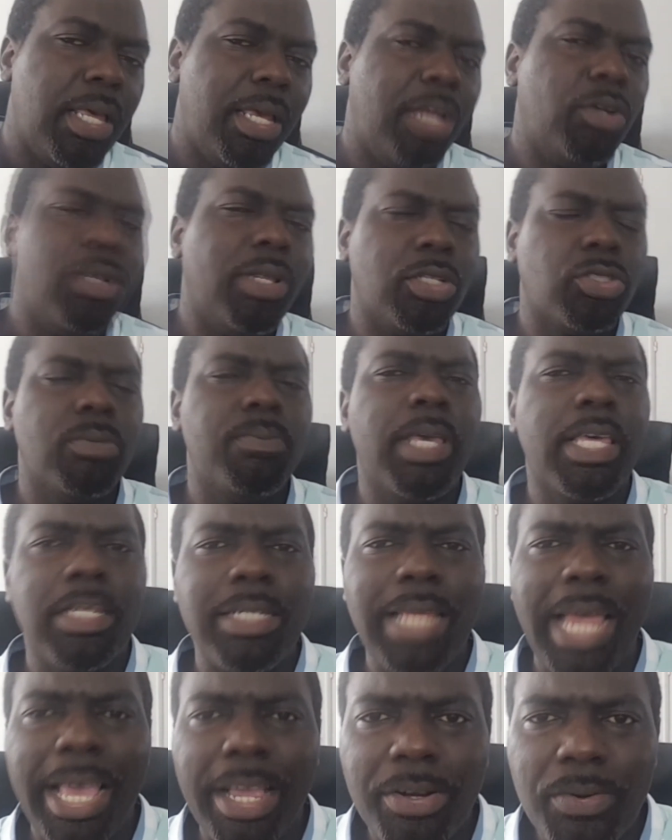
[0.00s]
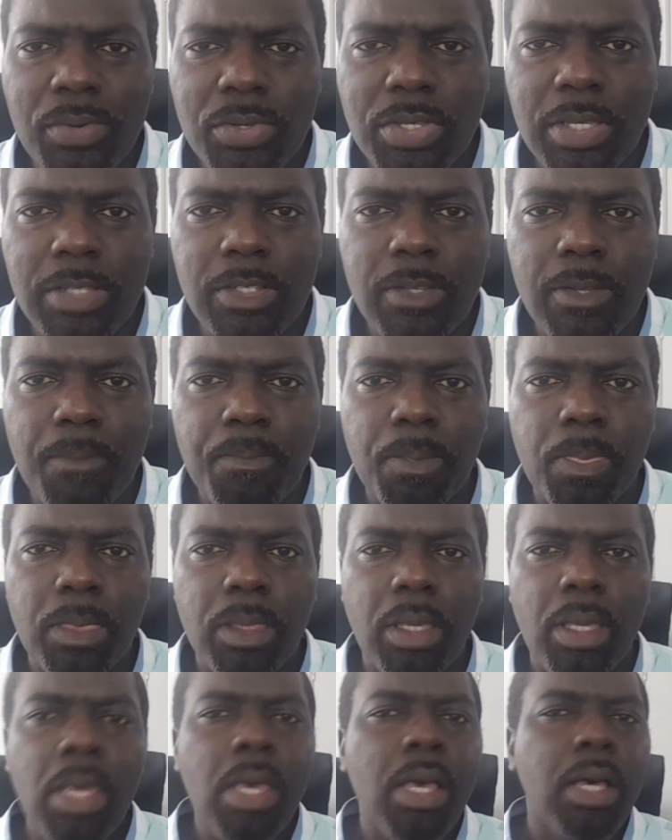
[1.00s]
in order to make a diagnosis.
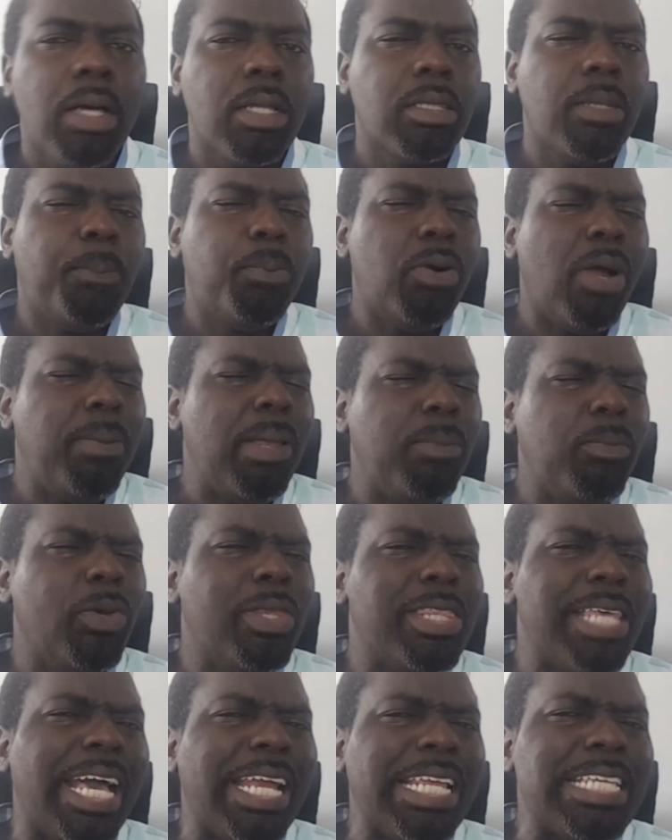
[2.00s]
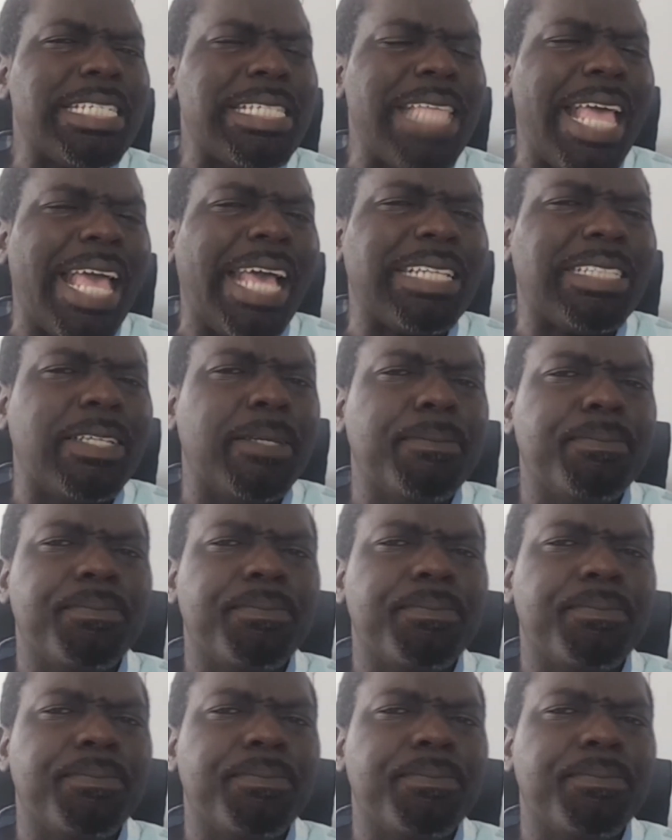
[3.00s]
The problem with that is that